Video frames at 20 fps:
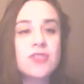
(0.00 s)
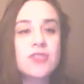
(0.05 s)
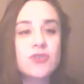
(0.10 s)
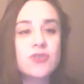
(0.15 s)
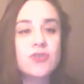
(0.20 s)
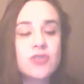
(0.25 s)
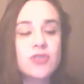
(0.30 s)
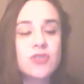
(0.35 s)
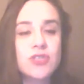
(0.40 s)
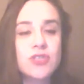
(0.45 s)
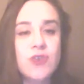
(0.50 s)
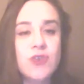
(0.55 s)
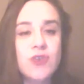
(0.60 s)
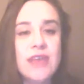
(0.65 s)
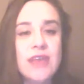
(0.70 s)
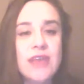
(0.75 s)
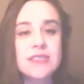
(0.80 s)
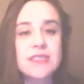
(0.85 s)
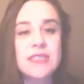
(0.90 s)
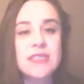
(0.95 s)
the
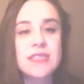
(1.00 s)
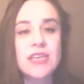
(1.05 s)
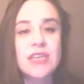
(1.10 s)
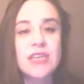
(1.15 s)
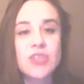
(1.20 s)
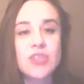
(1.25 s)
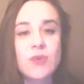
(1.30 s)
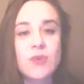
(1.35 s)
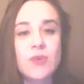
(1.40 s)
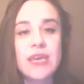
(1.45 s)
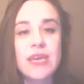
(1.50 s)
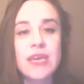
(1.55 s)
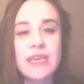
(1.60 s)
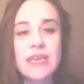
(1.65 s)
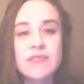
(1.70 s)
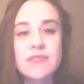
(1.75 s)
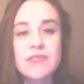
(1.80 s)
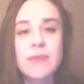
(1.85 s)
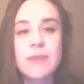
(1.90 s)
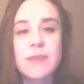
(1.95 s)
stress that Jonah
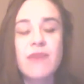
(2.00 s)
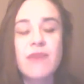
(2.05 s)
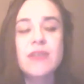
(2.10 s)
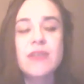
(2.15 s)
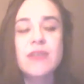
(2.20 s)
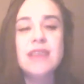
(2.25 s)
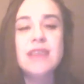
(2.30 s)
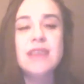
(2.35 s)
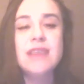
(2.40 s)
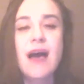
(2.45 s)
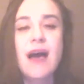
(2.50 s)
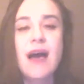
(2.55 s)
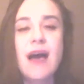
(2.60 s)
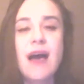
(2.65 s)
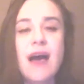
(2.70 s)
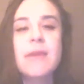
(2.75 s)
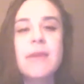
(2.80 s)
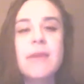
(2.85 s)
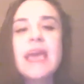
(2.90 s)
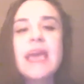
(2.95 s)
gives him every
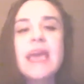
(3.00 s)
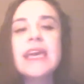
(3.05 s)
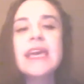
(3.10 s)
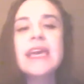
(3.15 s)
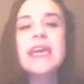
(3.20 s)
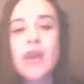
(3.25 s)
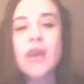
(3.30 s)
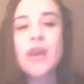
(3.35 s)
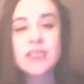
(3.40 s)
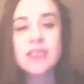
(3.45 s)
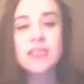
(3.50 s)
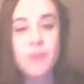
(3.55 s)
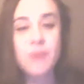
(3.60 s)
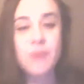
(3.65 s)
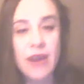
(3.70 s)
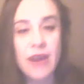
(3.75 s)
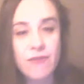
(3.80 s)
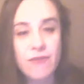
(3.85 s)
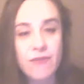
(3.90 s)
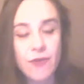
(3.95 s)
time he tries
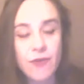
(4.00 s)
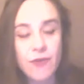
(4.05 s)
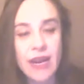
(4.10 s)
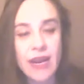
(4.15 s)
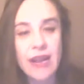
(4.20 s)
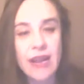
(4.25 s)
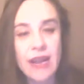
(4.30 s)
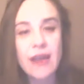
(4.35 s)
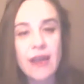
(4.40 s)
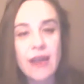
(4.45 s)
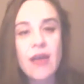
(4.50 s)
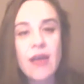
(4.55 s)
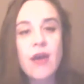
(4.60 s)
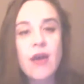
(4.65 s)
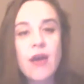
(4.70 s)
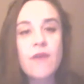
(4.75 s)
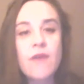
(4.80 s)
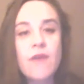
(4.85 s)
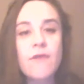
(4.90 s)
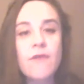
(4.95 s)
to break free
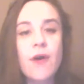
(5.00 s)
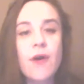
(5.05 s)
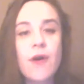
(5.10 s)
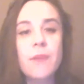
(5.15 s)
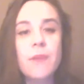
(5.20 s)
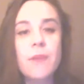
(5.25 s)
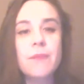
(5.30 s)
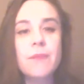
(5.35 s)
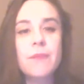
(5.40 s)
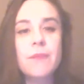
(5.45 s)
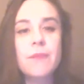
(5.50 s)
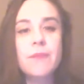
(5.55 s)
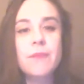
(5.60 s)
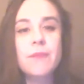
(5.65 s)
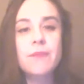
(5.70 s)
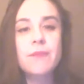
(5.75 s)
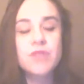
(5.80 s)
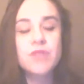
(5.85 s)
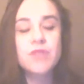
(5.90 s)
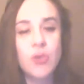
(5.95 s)
from
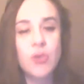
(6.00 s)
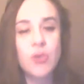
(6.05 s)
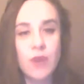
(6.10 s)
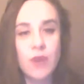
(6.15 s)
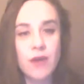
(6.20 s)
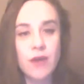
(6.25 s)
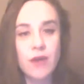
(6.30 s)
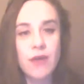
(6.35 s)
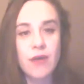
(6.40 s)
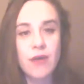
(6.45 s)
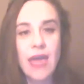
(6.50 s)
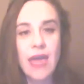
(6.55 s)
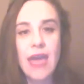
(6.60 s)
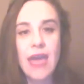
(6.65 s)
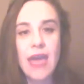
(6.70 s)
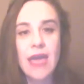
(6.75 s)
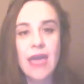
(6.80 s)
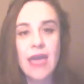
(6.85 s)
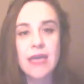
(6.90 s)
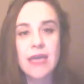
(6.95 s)
Jonah.
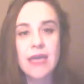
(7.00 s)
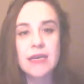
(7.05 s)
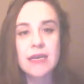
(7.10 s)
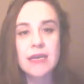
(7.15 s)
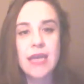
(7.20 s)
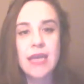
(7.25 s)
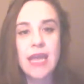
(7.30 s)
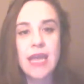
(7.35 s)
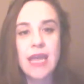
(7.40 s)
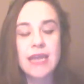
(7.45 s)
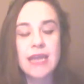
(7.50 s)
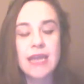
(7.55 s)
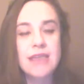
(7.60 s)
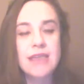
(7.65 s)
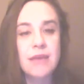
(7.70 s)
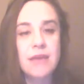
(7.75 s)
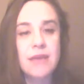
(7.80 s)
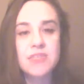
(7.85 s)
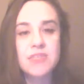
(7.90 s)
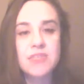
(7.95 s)
And
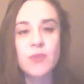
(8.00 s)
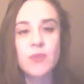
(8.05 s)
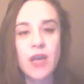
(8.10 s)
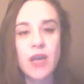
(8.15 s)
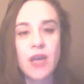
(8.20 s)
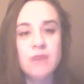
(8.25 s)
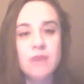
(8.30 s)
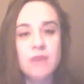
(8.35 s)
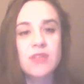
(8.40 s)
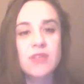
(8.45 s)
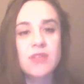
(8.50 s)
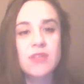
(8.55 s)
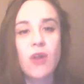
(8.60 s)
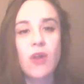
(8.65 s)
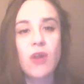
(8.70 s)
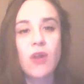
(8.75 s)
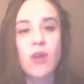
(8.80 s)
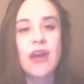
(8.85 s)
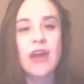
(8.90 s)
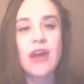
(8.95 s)
anytime someone comes
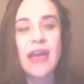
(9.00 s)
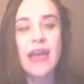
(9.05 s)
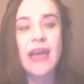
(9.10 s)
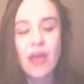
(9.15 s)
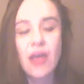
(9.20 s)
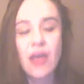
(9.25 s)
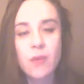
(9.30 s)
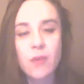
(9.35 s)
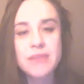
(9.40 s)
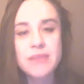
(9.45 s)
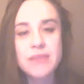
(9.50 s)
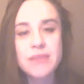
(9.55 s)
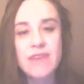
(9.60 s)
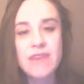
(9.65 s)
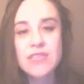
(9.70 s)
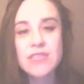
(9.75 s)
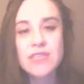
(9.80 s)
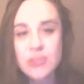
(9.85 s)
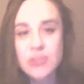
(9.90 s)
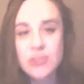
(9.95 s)
along to try to help
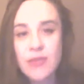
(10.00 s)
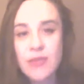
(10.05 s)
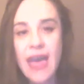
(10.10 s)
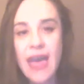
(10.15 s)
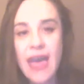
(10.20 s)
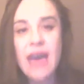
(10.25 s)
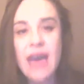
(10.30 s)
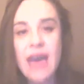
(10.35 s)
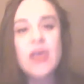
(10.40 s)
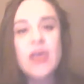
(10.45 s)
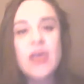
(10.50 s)
David do that,